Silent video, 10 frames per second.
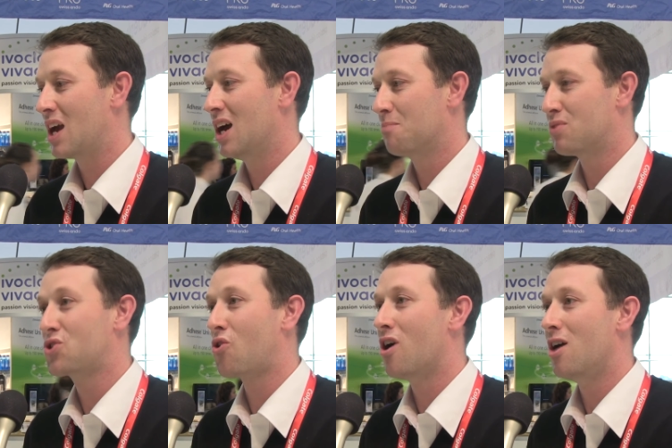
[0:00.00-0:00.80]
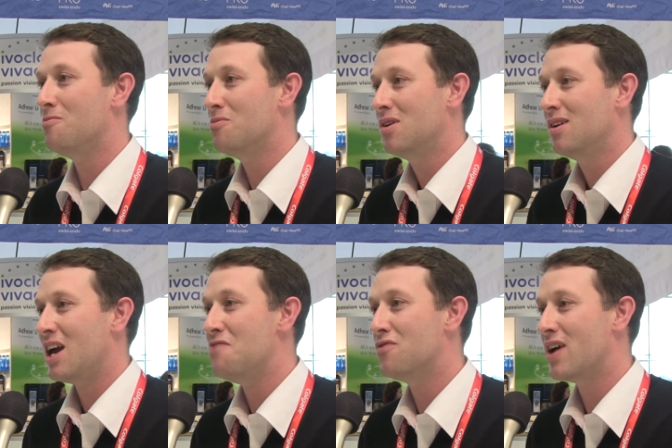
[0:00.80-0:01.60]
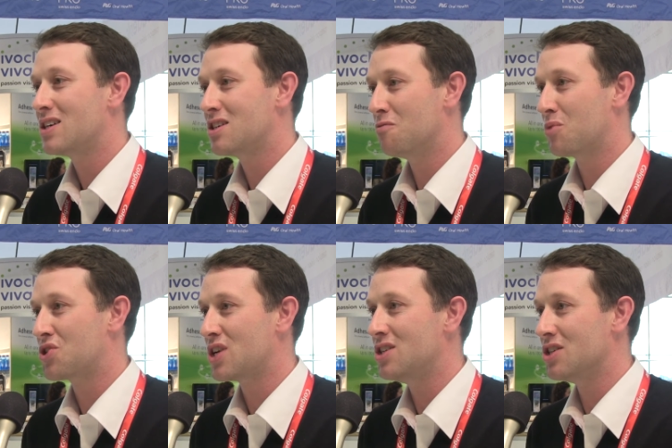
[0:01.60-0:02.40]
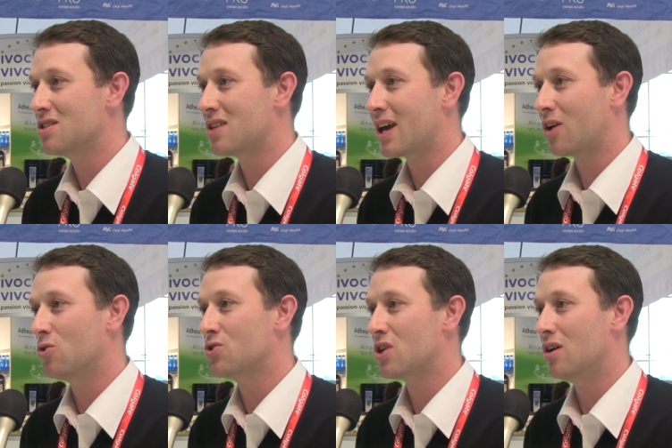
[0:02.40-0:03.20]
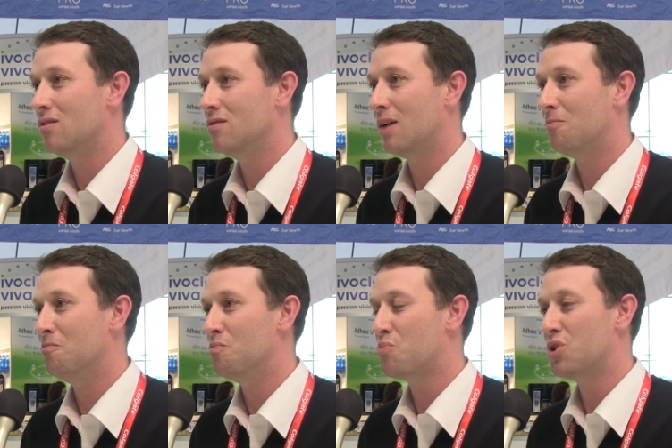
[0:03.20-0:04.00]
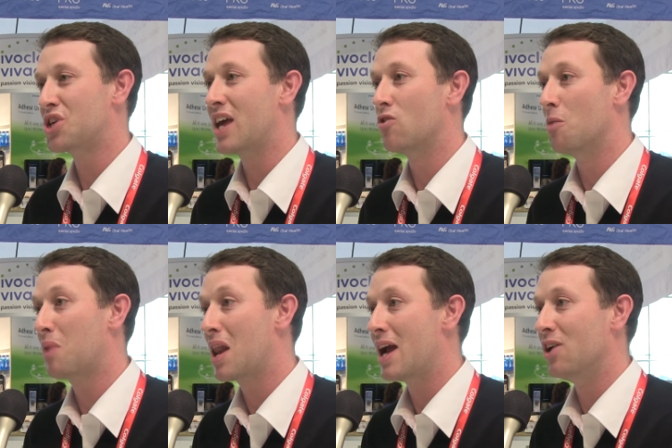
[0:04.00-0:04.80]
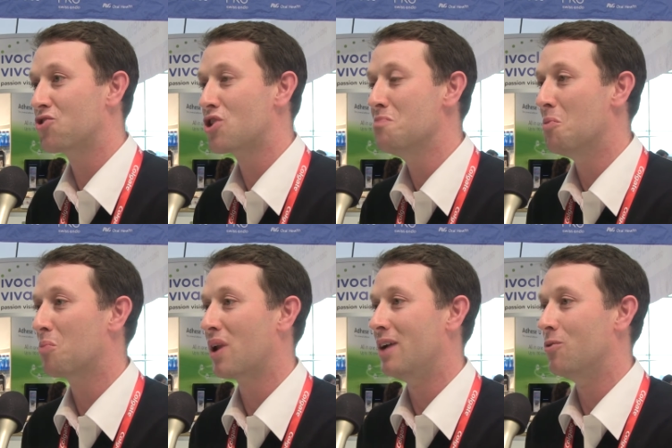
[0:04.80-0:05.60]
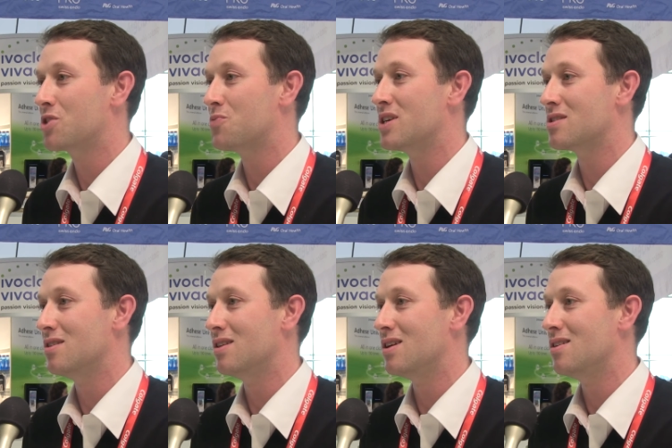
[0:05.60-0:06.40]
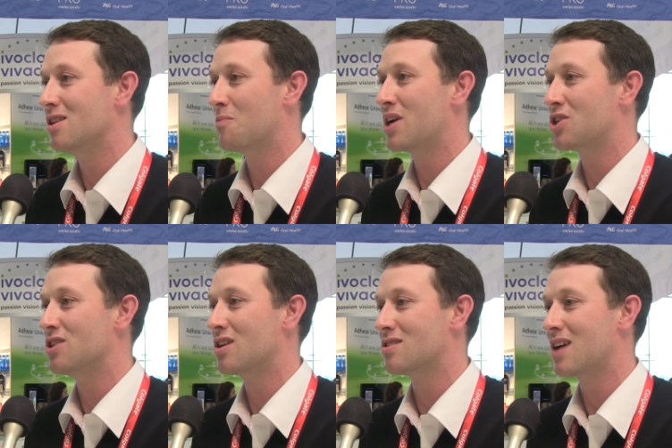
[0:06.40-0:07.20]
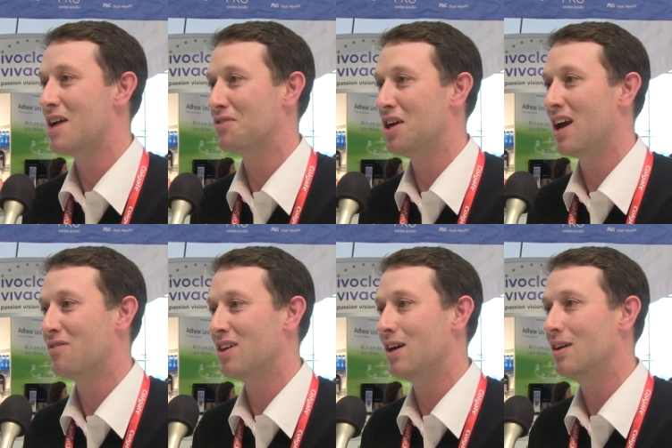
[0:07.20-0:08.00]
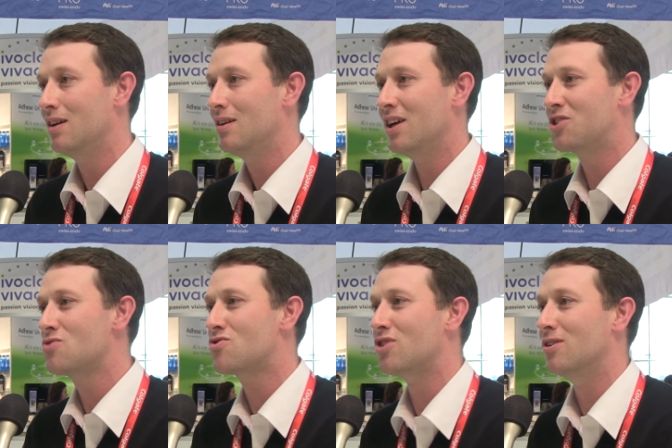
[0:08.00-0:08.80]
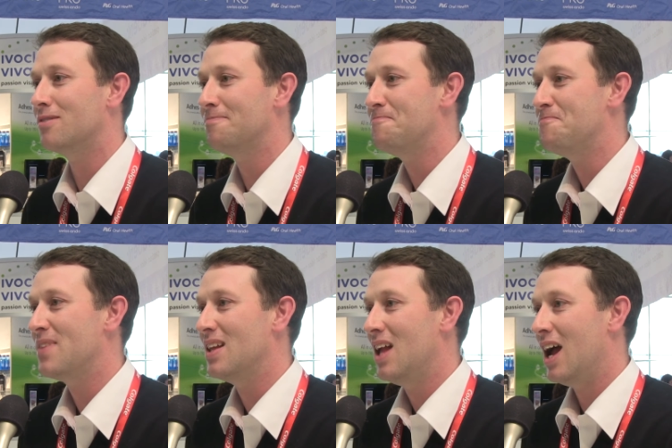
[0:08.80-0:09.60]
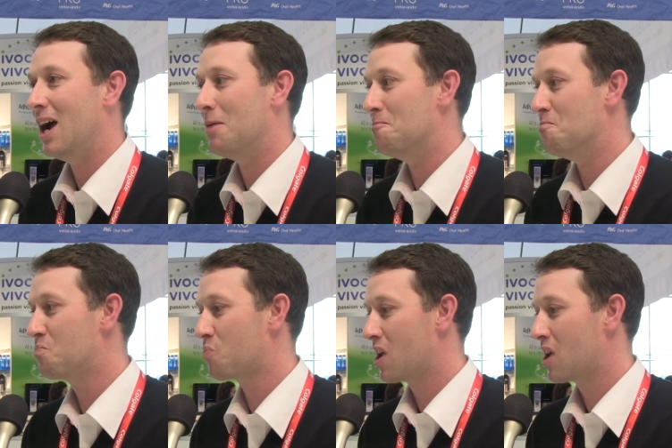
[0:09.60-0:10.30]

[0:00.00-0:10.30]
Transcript: uh, prescribe invasive procedures. They can also um, put together a plan, a treatment plan, which means that the, the patient doesn't have to have their, their tooth drilled. Um,